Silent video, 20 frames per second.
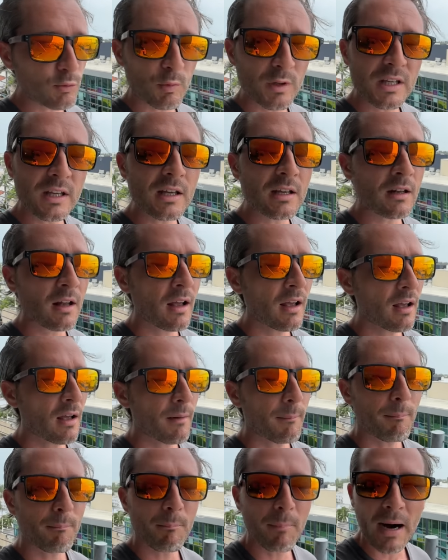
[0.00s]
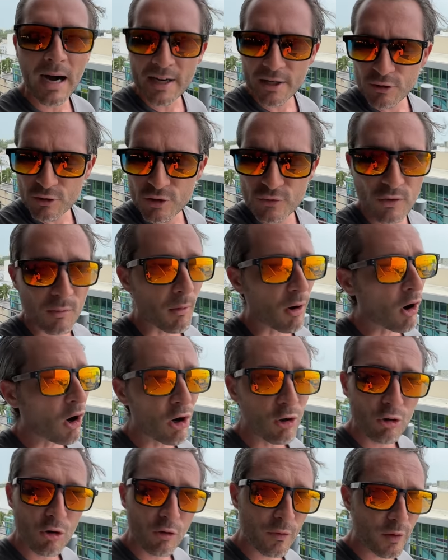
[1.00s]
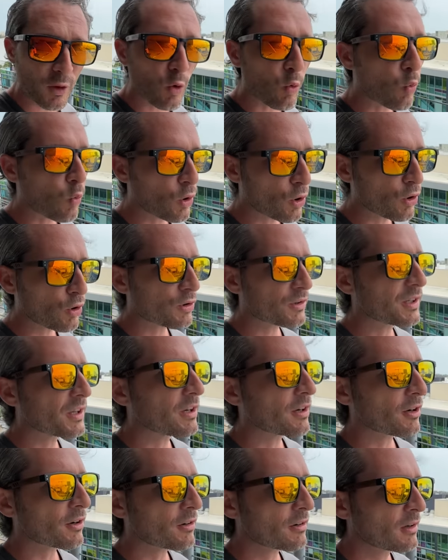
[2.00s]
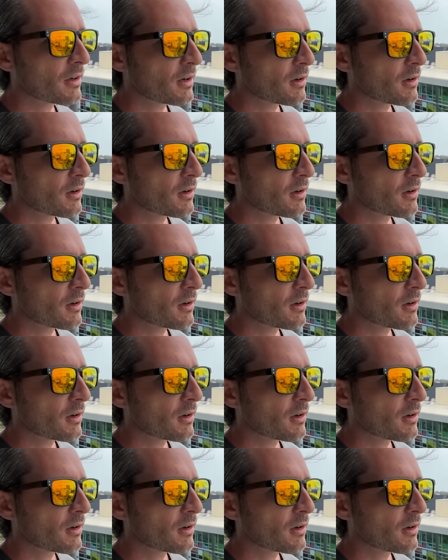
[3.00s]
We get buyers from all the world here,